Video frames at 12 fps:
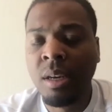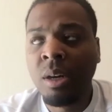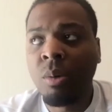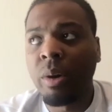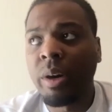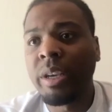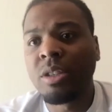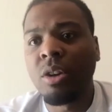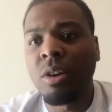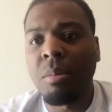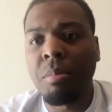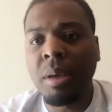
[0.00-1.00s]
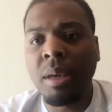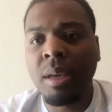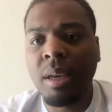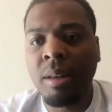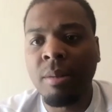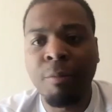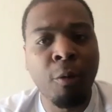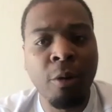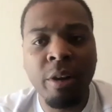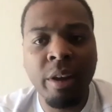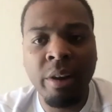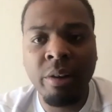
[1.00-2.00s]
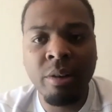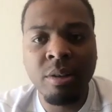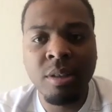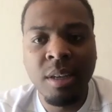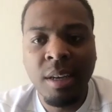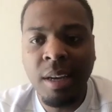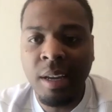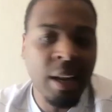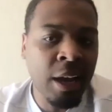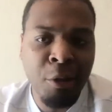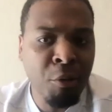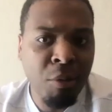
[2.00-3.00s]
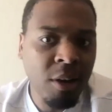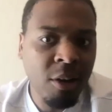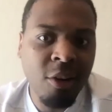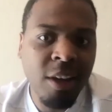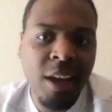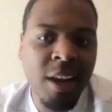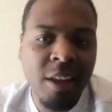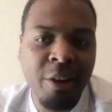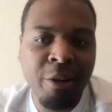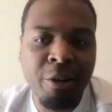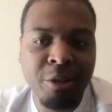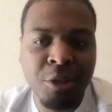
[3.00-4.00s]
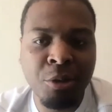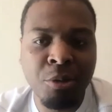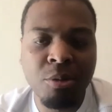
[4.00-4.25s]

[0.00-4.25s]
where he's going to be in 4 years, and now you really only got a year or two.